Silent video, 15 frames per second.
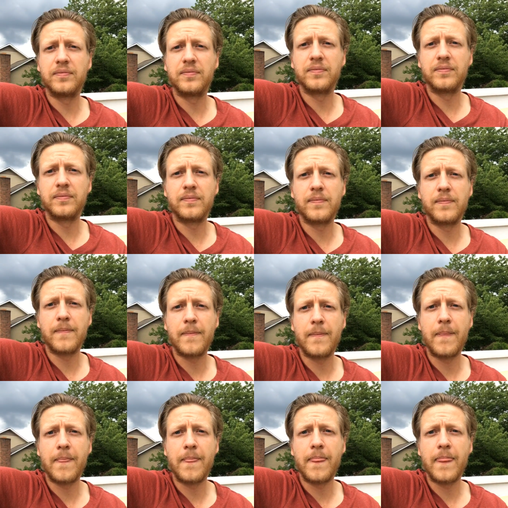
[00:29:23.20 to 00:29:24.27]

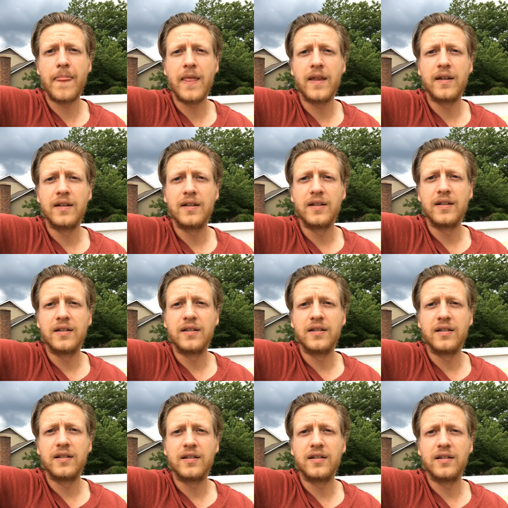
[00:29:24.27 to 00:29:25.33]

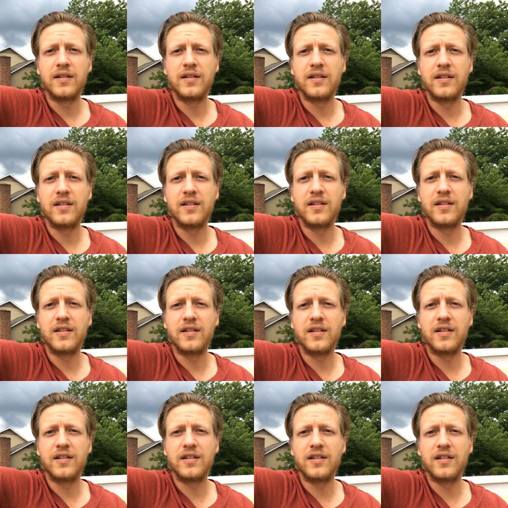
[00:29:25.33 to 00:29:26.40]

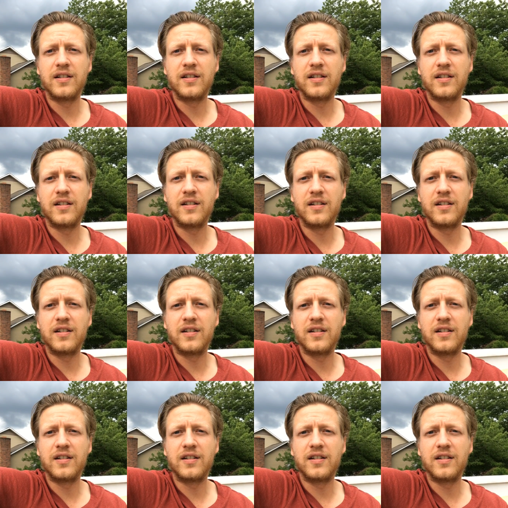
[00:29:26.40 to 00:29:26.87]
Nothing is said.